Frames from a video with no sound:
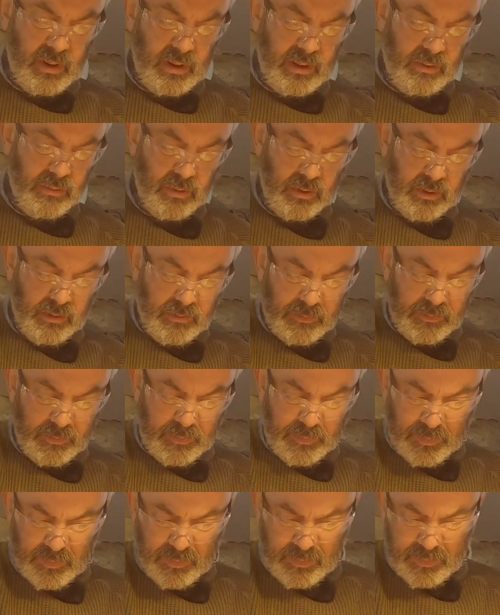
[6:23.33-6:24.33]
you what,
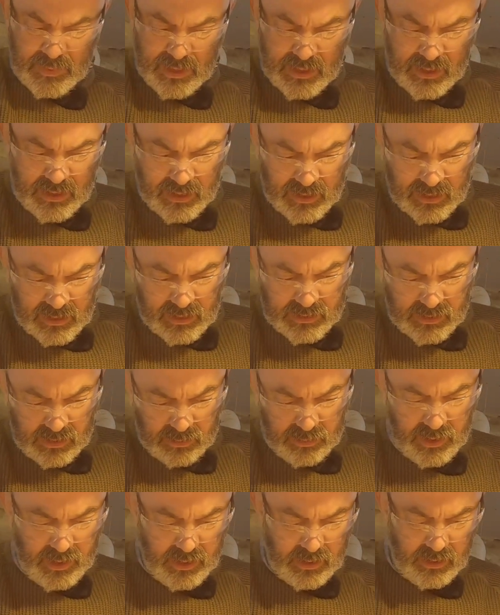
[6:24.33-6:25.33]
I don't
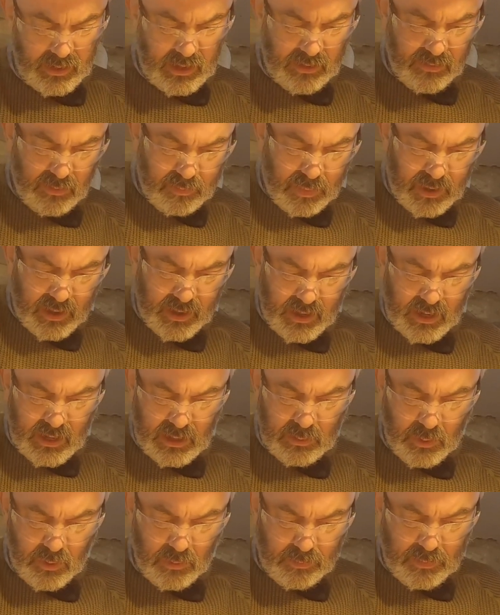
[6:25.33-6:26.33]
think I'll ever buy any
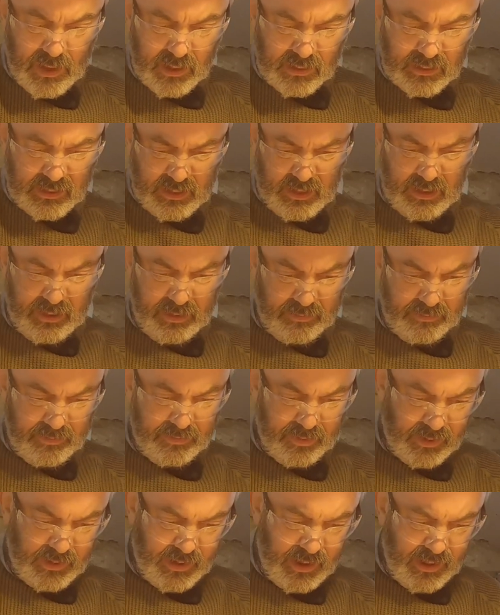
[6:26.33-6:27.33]
more putty
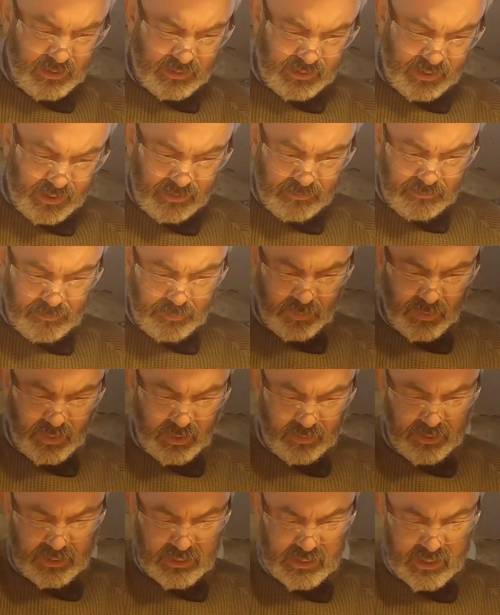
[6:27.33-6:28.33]
for glazing
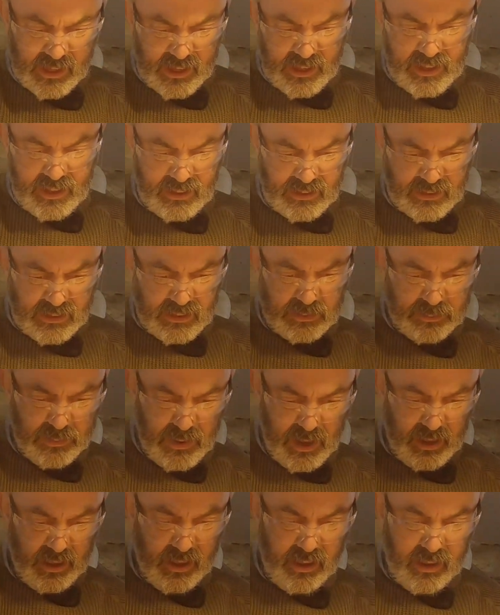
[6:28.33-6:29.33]
if it's that easy to make.